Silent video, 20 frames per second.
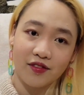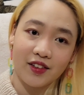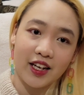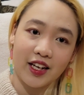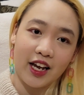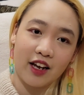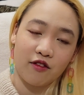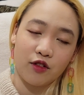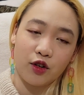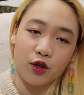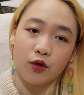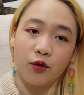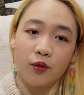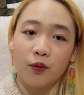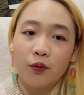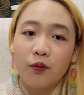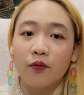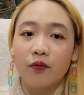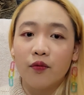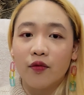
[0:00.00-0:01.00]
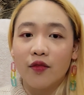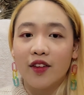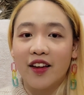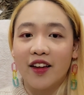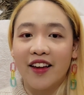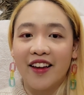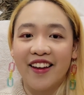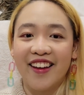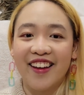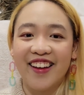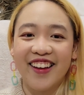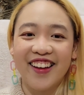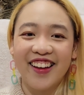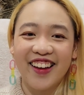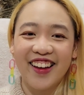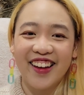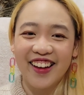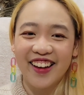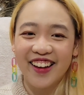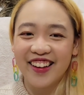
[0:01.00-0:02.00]
Cat view.
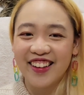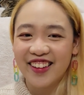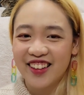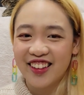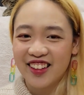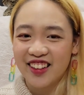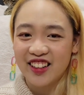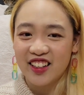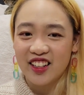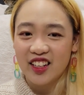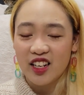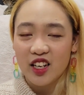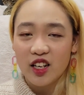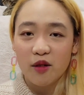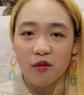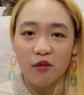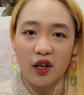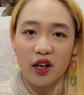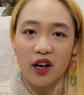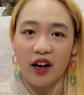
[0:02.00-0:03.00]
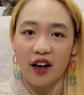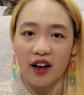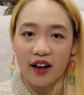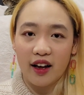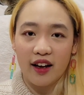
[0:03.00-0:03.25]
But yeah,